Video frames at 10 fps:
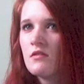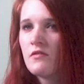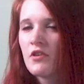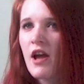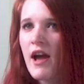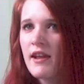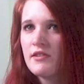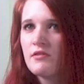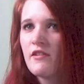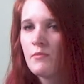for God
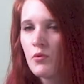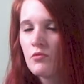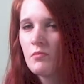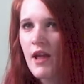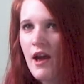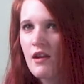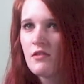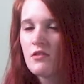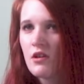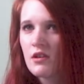to have pulled me out of
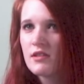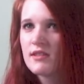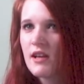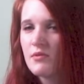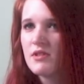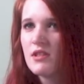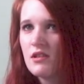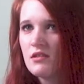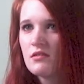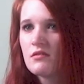the darkness I was
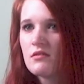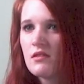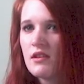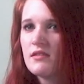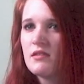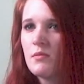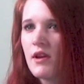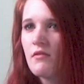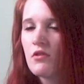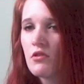in and to be
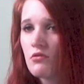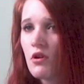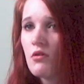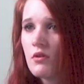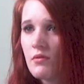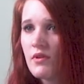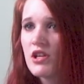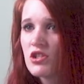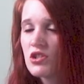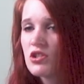able to grow a
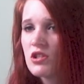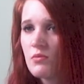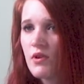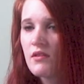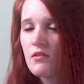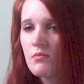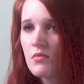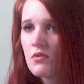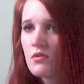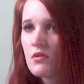relationship with him.